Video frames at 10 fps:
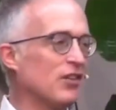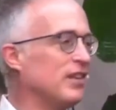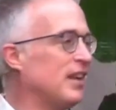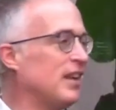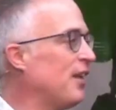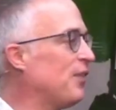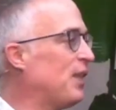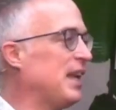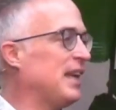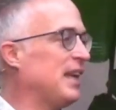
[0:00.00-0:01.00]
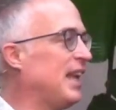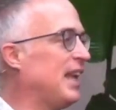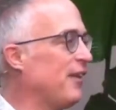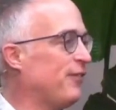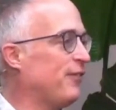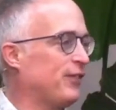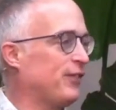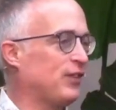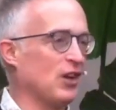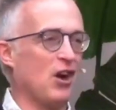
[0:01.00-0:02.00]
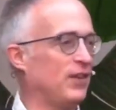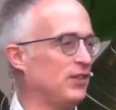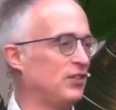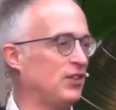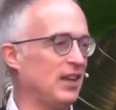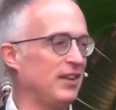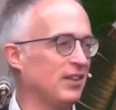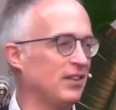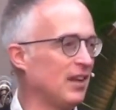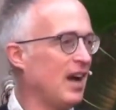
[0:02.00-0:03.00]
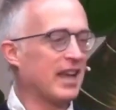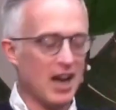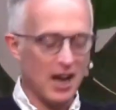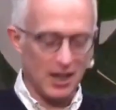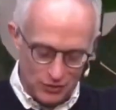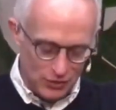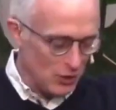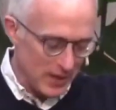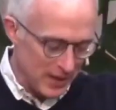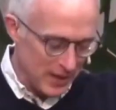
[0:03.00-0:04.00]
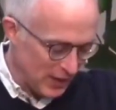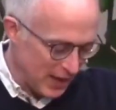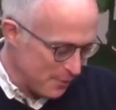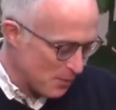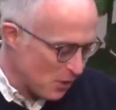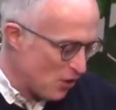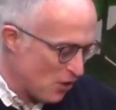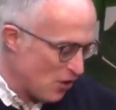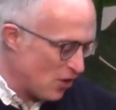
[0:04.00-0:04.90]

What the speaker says: left to offer, Jesus. I can't do this anymore. I can't work it out